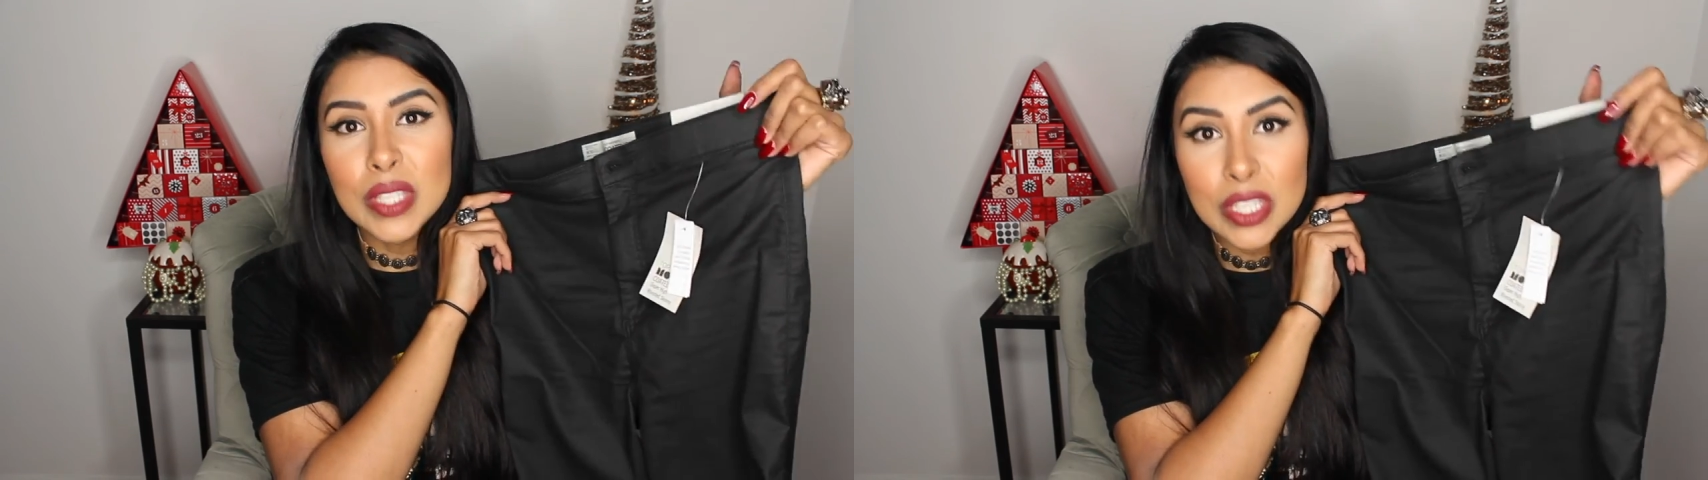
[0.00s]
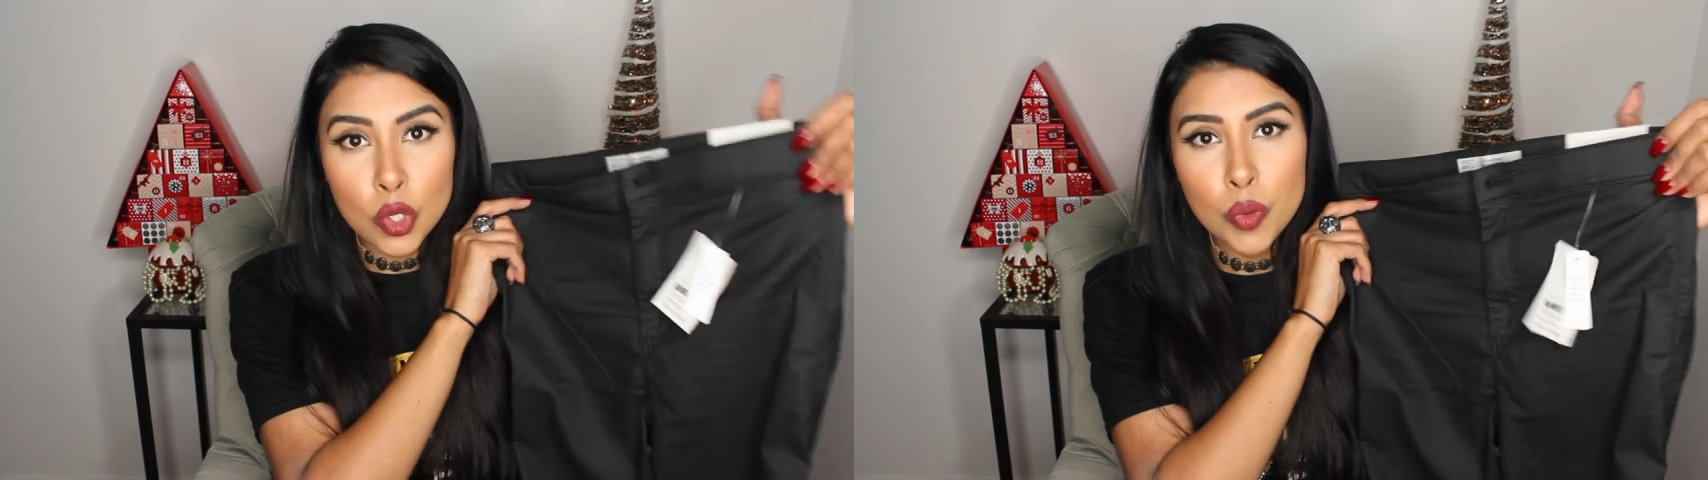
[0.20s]

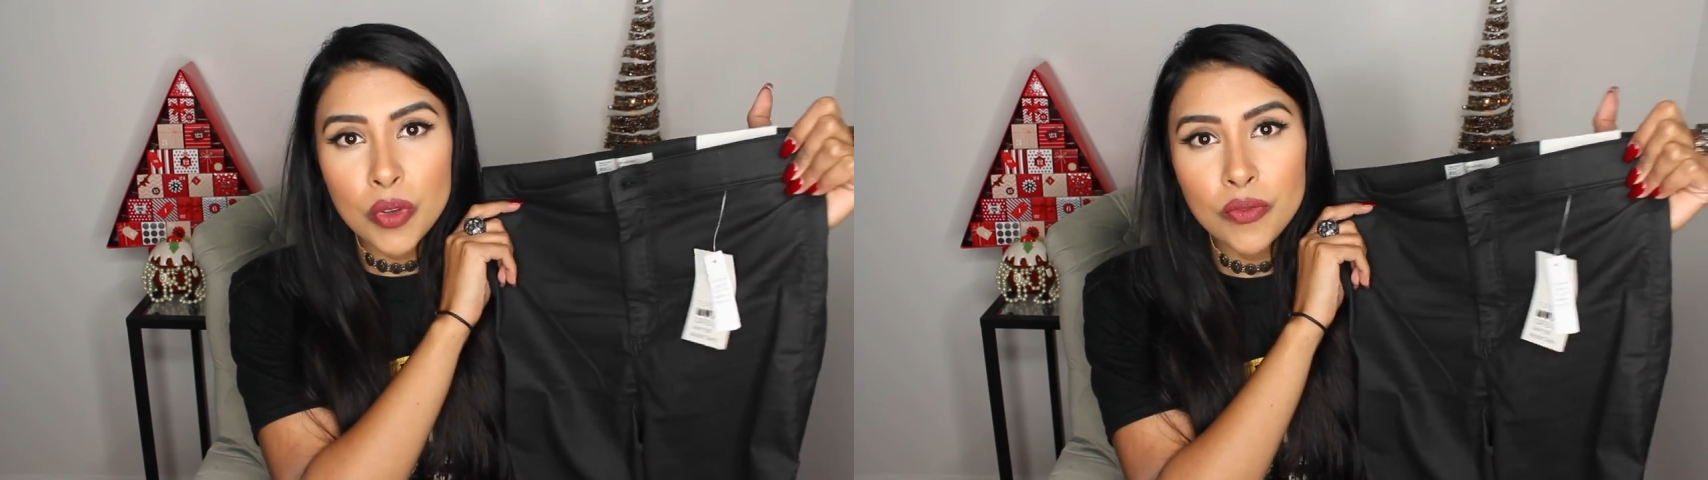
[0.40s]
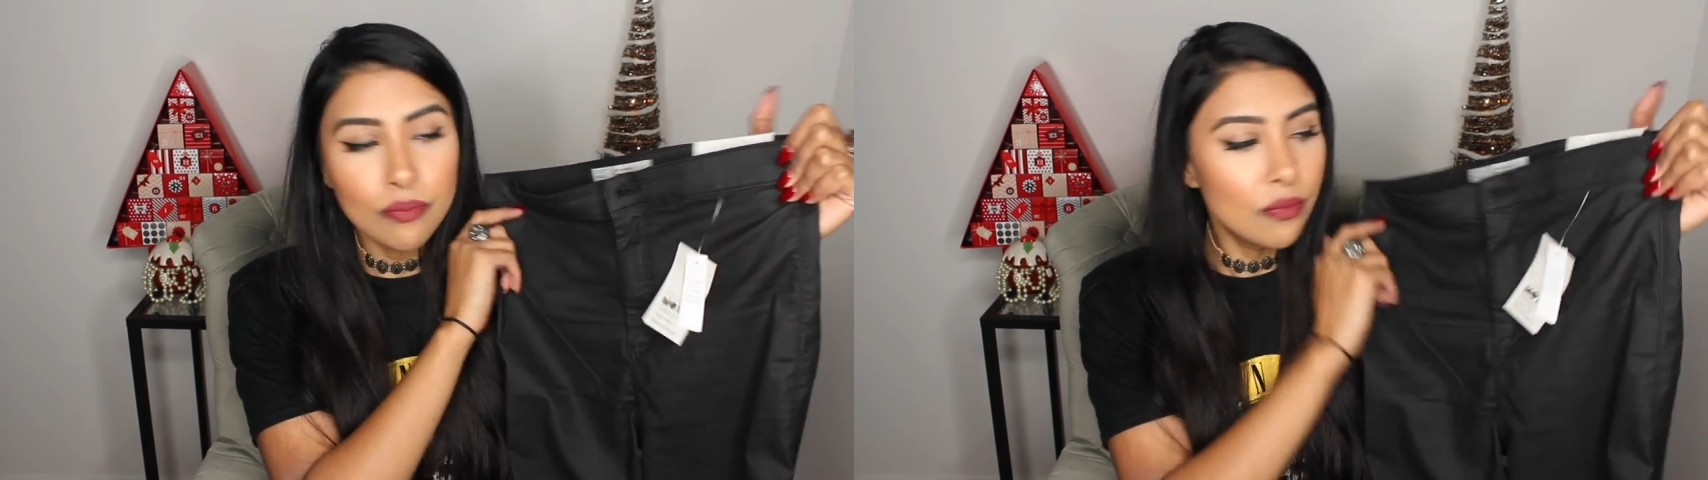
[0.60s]

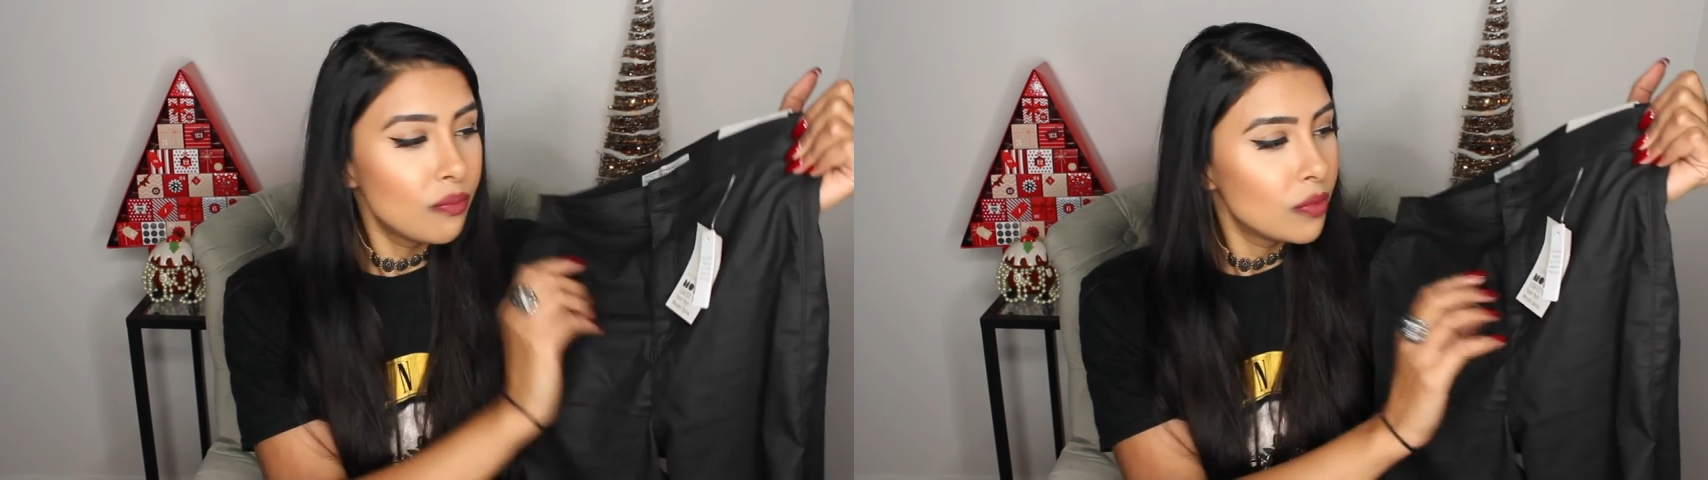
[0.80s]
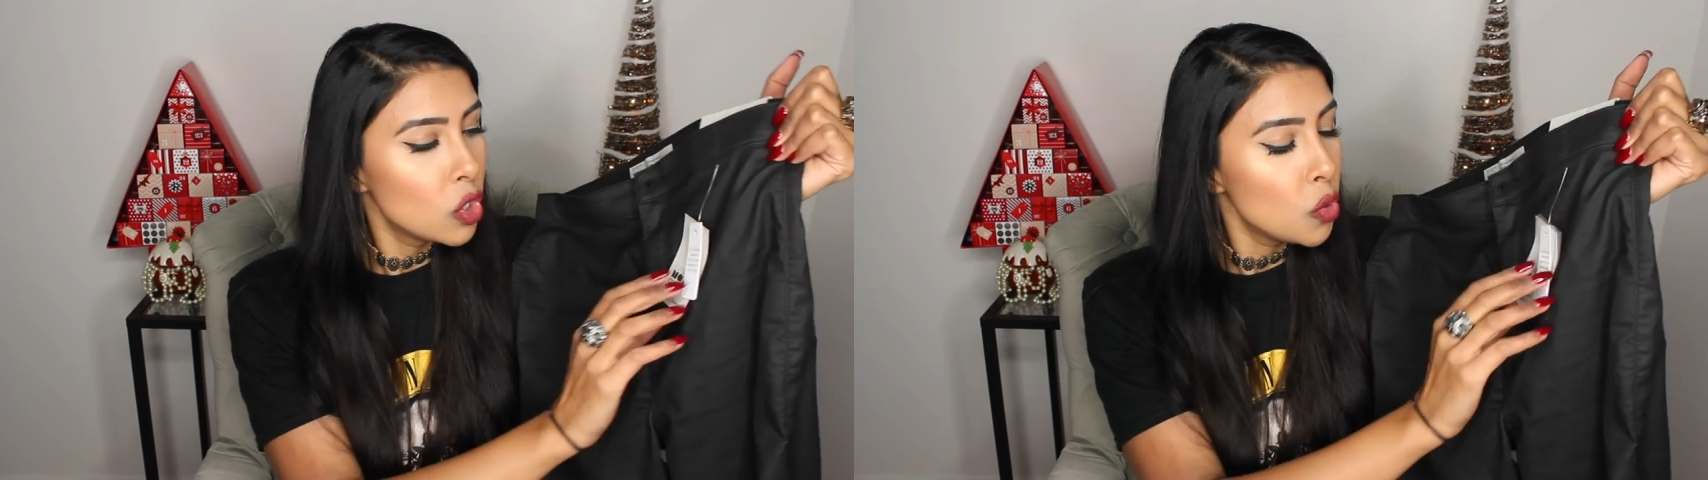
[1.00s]
super,
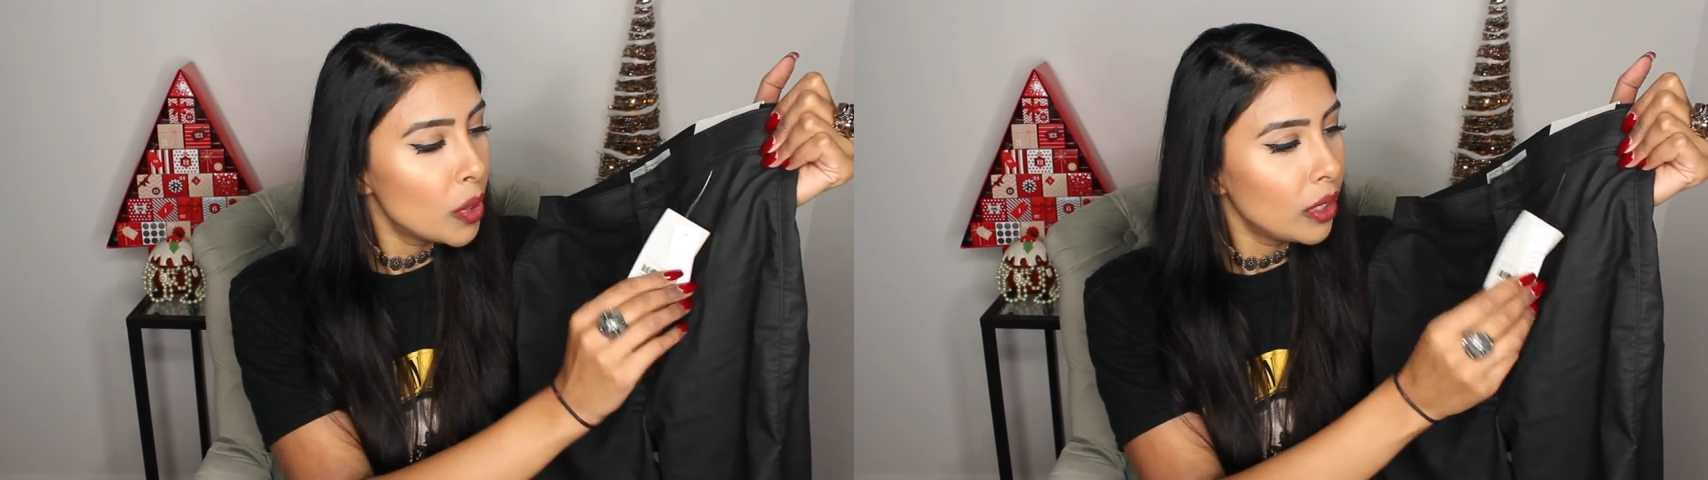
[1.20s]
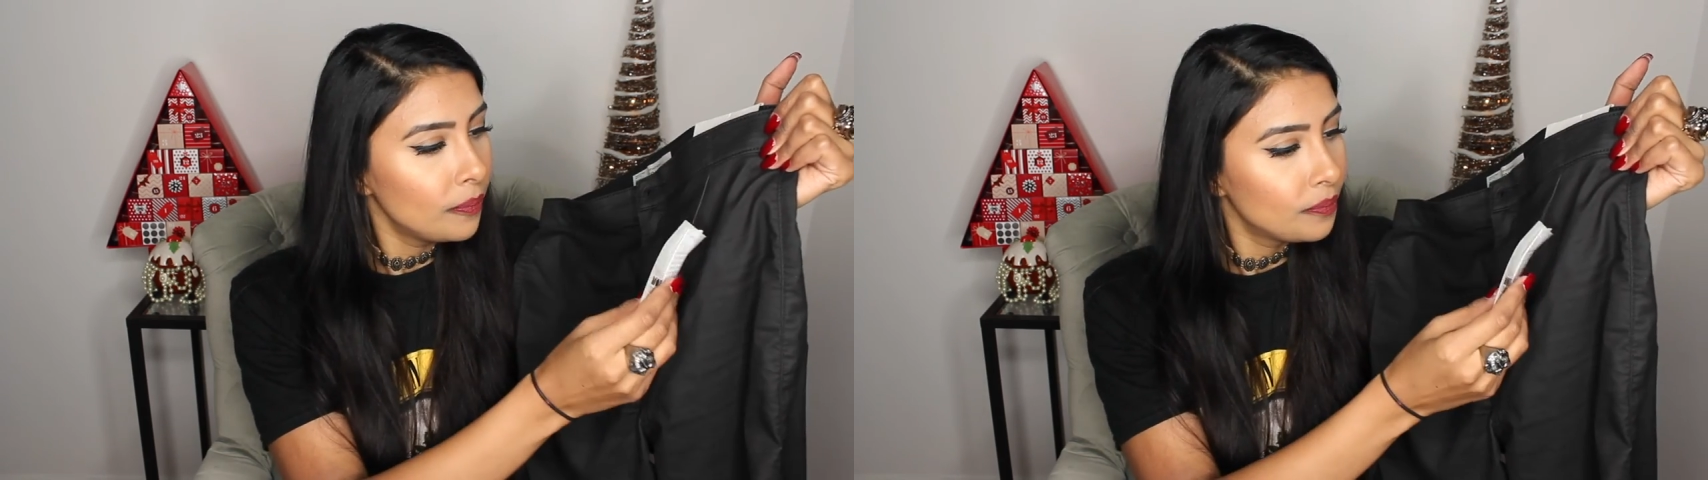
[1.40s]

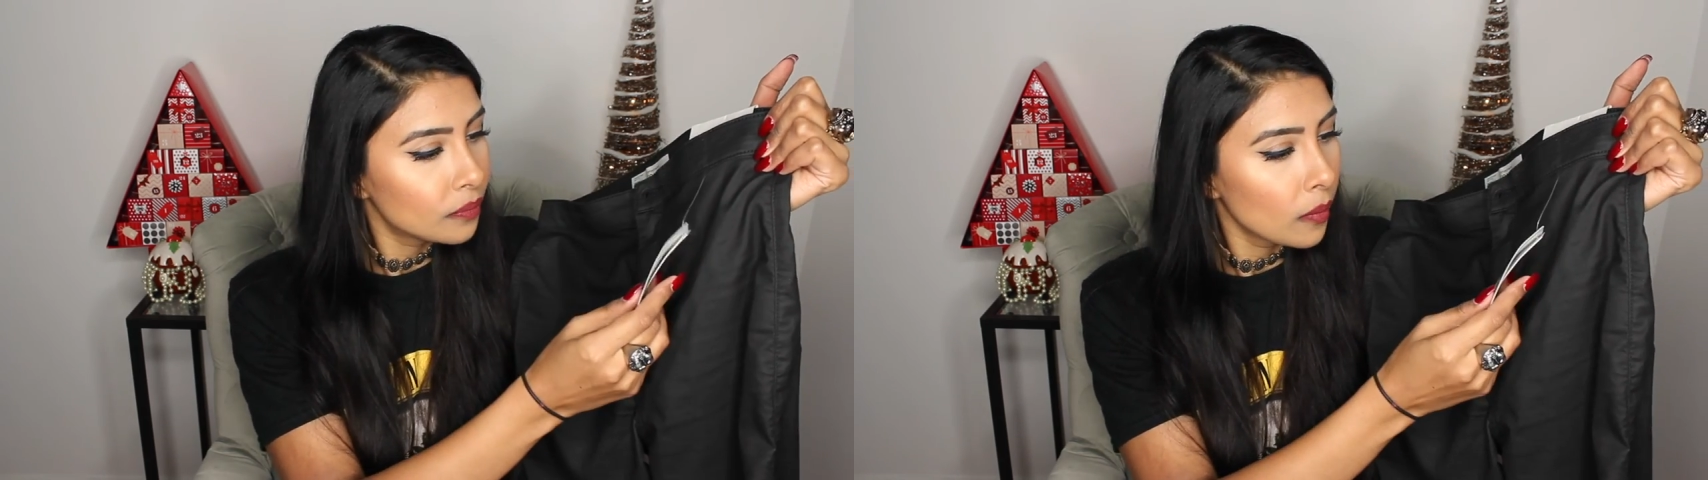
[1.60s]
super,